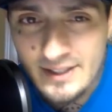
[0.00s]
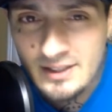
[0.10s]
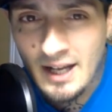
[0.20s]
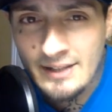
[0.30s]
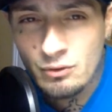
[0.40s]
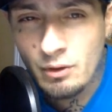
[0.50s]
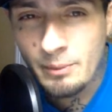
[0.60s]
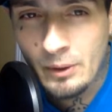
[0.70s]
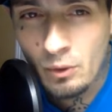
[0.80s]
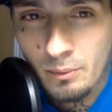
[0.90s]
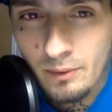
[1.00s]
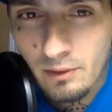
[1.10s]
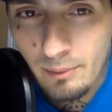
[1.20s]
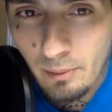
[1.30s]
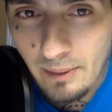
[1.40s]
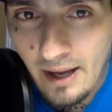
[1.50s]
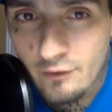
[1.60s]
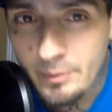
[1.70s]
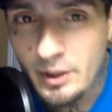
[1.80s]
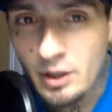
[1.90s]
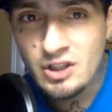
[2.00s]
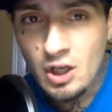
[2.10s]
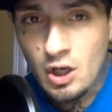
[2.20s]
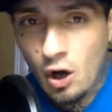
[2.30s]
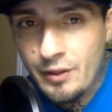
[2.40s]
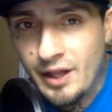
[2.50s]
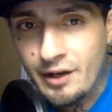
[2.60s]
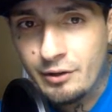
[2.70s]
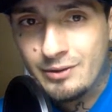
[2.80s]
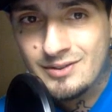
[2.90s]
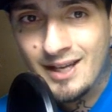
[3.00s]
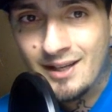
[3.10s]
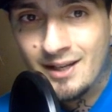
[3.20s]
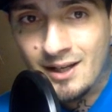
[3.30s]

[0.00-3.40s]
classical criminal behavior, because all they got to do is say,